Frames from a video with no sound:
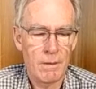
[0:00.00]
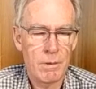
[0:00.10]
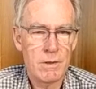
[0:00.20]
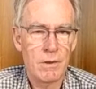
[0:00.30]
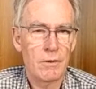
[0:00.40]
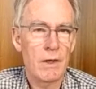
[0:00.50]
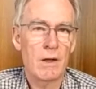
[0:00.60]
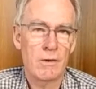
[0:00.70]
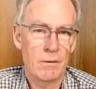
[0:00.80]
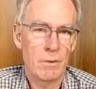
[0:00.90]
produce
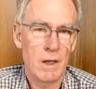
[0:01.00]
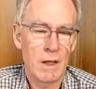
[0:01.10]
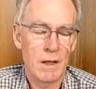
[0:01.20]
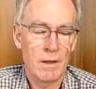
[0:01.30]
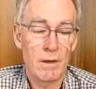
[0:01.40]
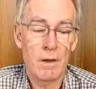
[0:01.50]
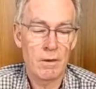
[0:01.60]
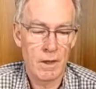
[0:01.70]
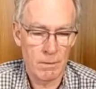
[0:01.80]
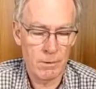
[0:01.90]
excellent wine under their
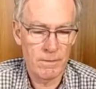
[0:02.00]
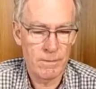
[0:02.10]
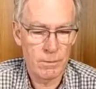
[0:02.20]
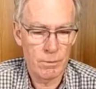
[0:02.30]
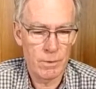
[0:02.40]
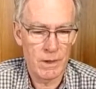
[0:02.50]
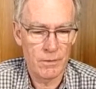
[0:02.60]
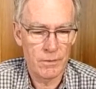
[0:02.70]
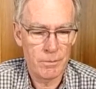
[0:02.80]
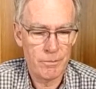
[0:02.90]
own label, Four
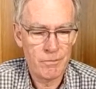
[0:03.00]
Winds.